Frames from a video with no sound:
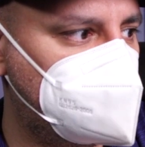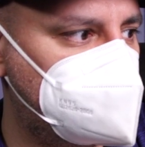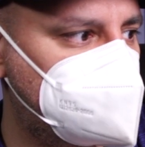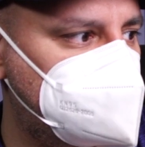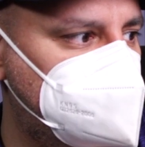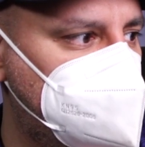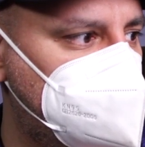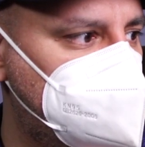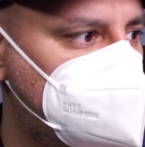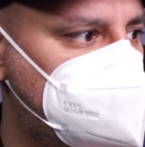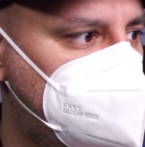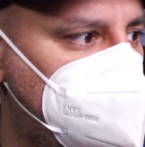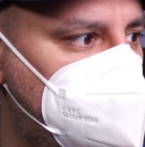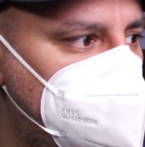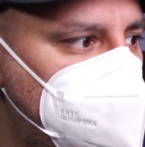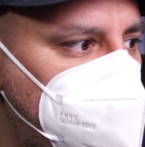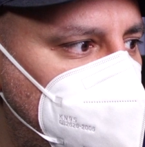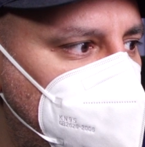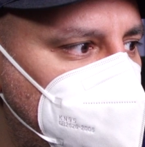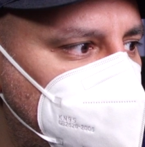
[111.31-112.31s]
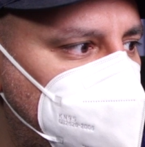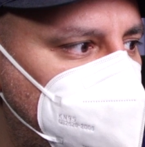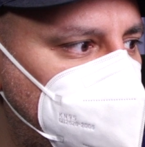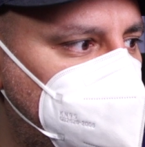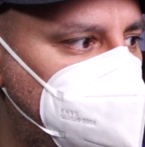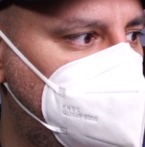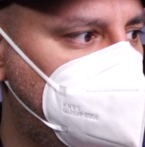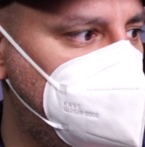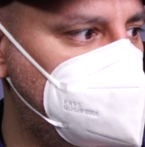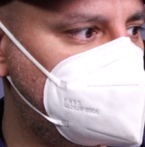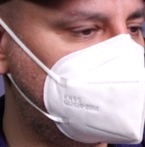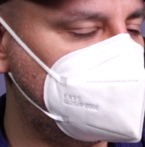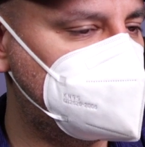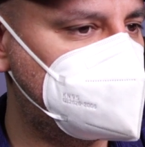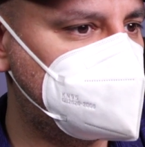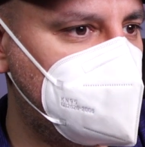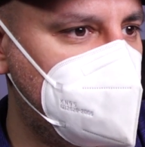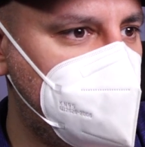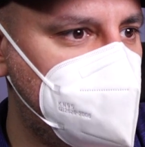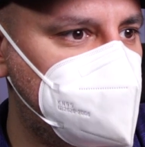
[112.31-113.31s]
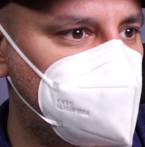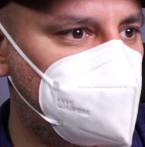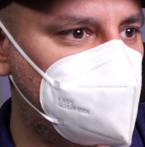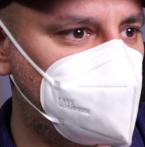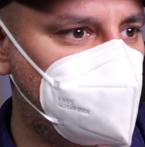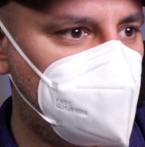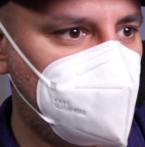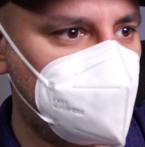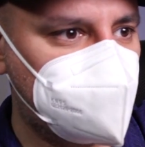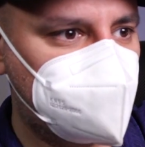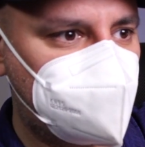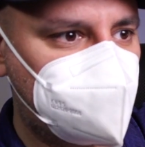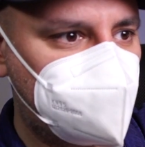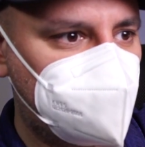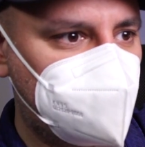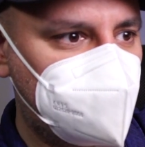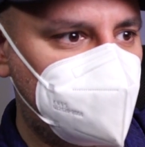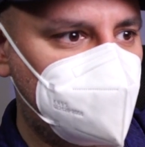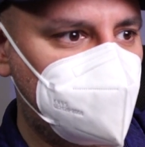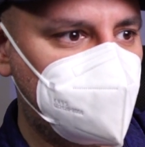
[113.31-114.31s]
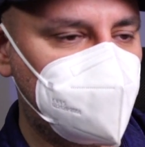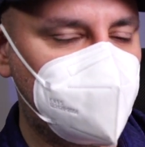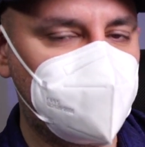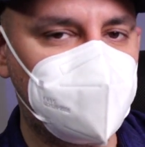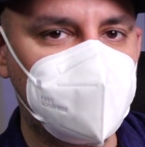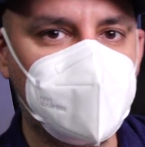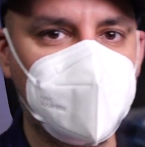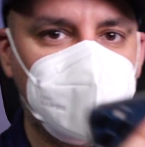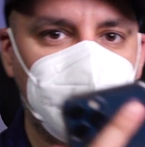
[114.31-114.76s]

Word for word: It says unlocked by this Apple Watch right here.